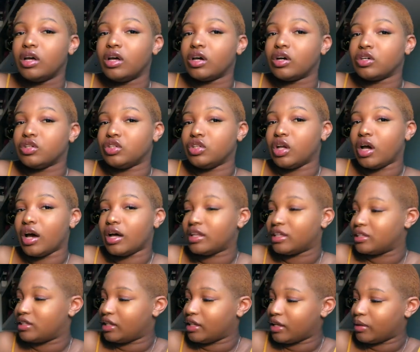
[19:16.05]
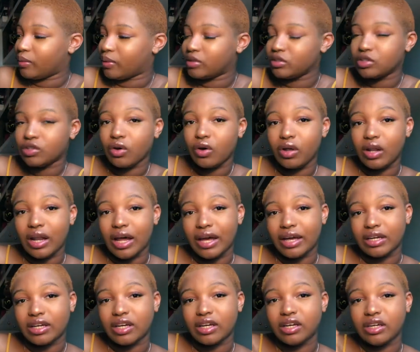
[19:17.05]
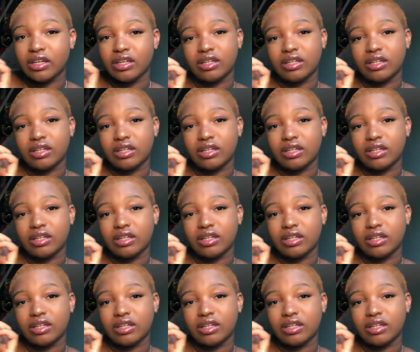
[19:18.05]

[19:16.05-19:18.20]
Because you know how the Sleek one's got, like,